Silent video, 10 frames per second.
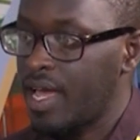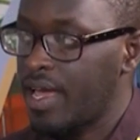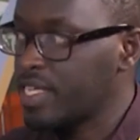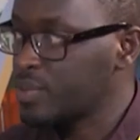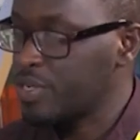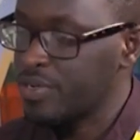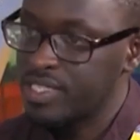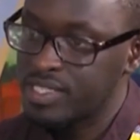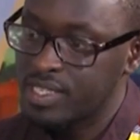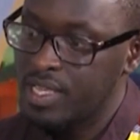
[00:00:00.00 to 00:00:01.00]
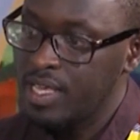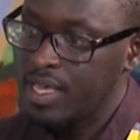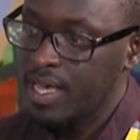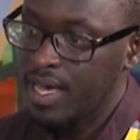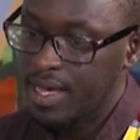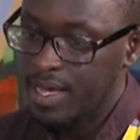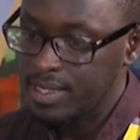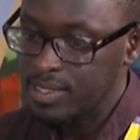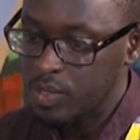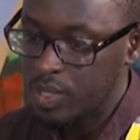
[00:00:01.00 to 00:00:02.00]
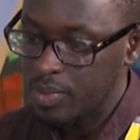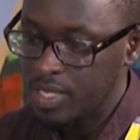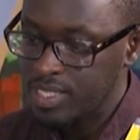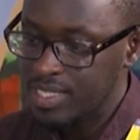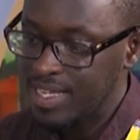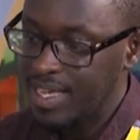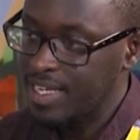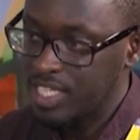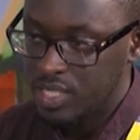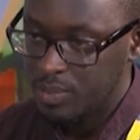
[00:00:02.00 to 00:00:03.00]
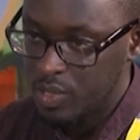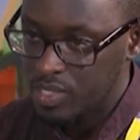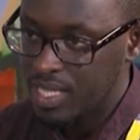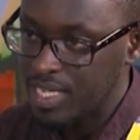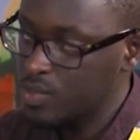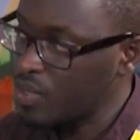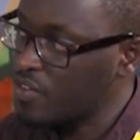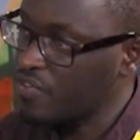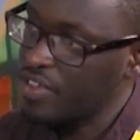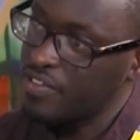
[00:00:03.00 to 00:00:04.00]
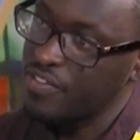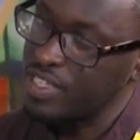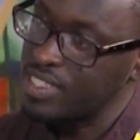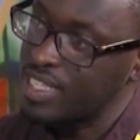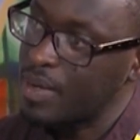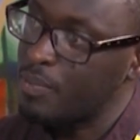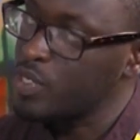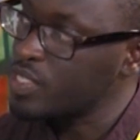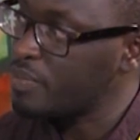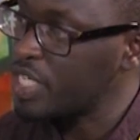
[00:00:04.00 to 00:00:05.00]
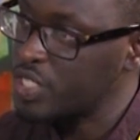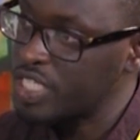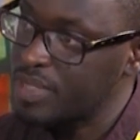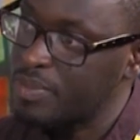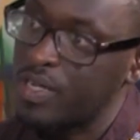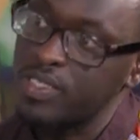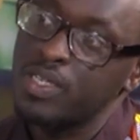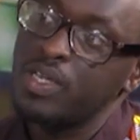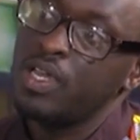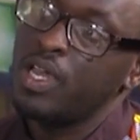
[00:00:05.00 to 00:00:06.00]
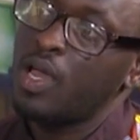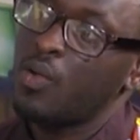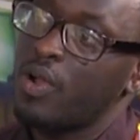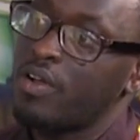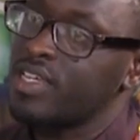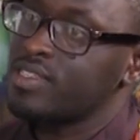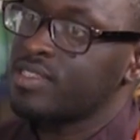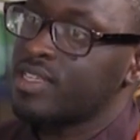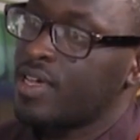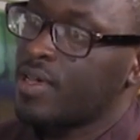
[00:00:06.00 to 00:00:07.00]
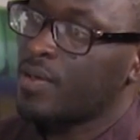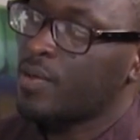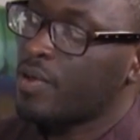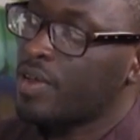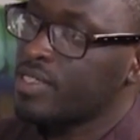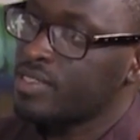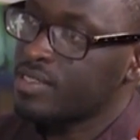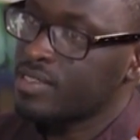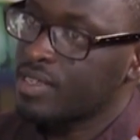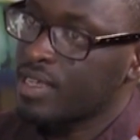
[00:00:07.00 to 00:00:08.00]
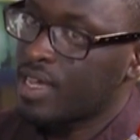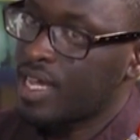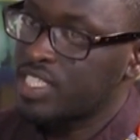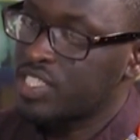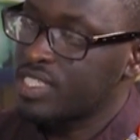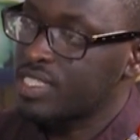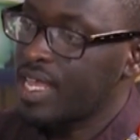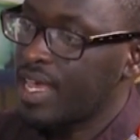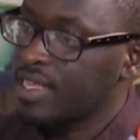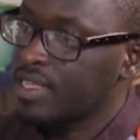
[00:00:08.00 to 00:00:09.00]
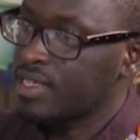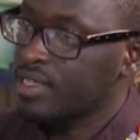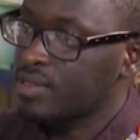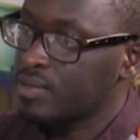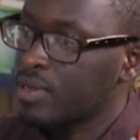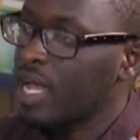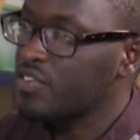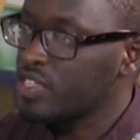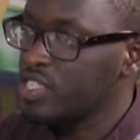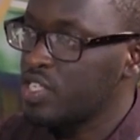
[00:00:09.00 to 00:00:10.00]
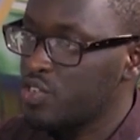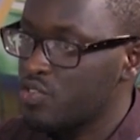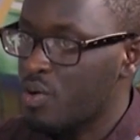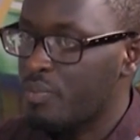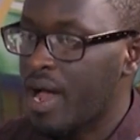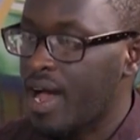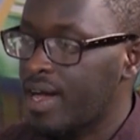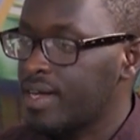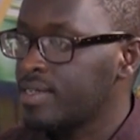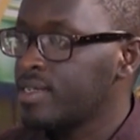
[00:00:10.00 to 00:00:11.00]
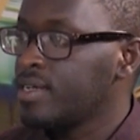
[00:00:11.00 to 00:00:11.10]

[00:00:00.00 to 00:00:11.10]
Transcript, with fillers: uh, experience. Uh, I'll talk about energy because that is one of the fields that I'm most passionate about. Whereas, uh, whereas countries like countries in Europe are,